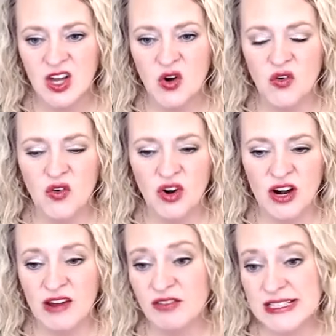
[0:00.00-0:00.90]
or
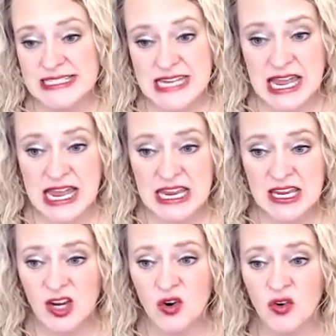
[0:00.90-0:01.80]
every
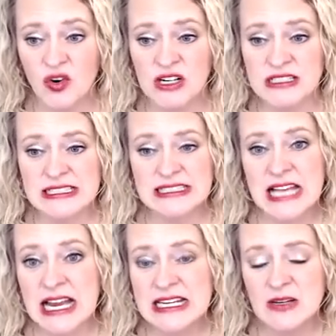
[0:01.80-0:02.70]
day, or
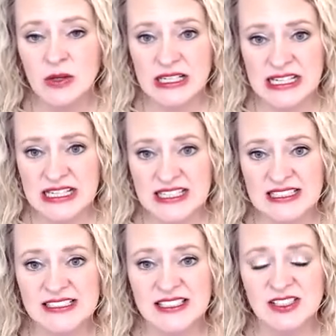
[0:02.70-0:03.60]
deciding what it
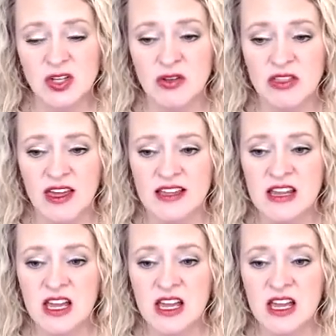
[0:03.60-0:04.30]
is, so that